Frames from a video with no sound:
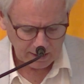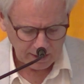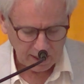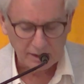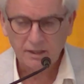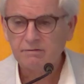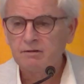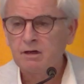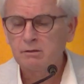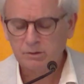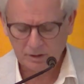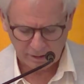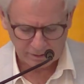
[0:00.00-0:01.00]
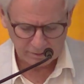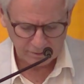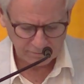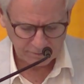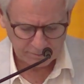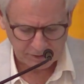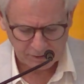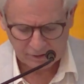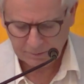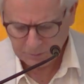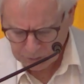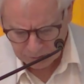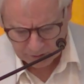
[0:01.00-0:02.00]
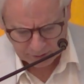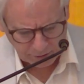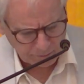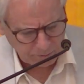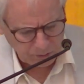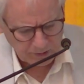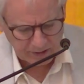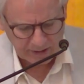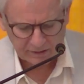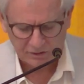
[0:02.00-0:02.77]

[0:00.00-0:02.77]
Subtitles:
And they followed other from their communities,